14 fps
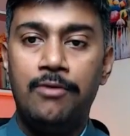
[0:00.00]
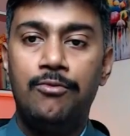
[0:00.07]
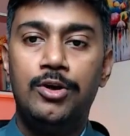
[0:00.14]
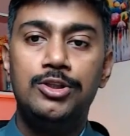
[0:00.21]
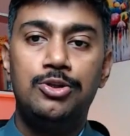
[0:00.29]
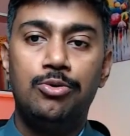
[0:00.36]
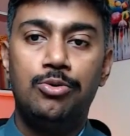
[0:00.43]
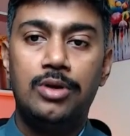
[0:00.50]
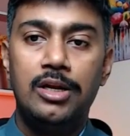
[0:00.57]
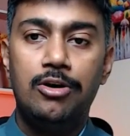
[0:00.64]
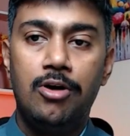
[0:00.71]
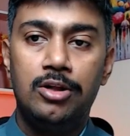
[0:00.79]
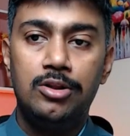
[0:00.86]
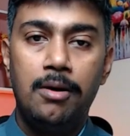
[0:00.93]
Once you click
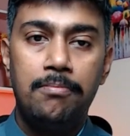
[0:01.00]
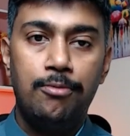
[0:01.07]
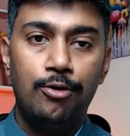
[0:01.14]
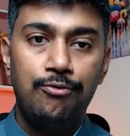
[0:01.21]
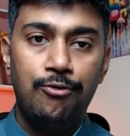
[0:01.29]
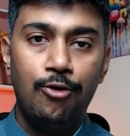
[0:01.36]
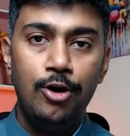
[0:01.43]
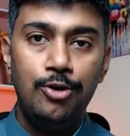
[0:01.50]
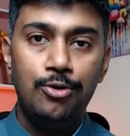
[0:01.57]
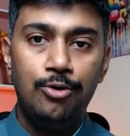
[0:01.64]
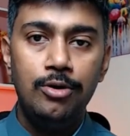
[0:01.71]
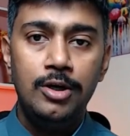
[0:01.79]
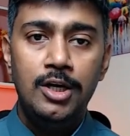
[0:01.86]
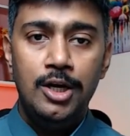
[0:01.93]
on the
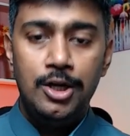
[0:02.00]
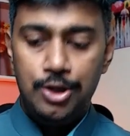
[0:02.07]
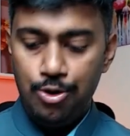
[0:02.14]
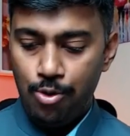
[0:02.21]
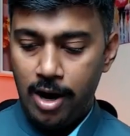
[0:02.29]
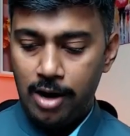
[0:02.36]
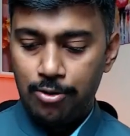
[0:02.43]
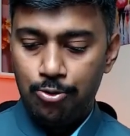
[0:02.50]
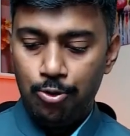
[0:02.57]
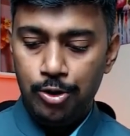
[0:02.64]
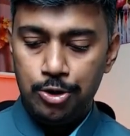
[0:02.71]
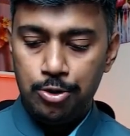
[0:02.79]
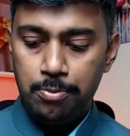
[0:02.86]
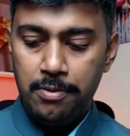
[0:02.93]
portfolio, you are going
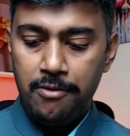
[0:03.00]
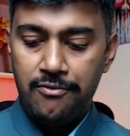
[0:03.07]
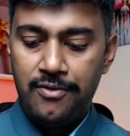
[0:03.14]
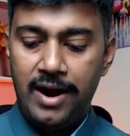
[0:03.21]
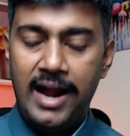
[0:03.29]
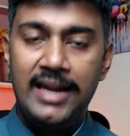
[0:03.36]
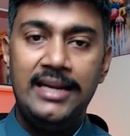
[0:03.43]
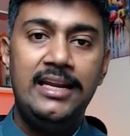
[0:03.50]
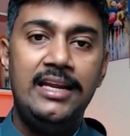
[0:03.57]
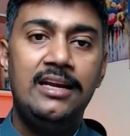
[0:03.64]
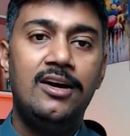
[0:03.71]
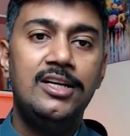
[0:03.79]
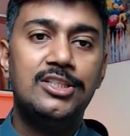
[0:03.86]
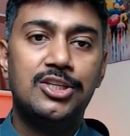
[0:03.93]
to be finding
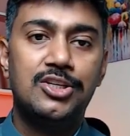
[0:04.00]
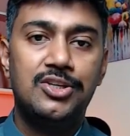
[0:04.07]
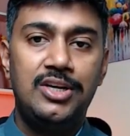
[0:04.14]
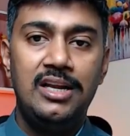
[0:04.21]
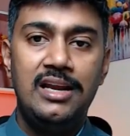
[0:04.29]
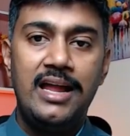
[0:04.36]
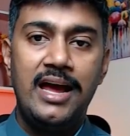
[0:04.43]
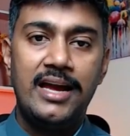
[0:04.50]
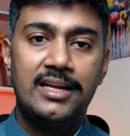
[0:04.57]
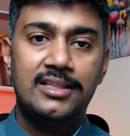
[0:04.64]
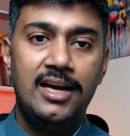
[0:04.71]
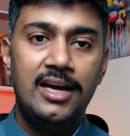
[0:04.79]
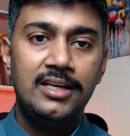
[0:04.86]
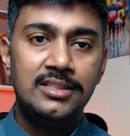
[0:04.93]
a screen like
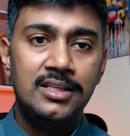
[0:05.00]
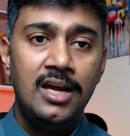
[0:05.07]
this.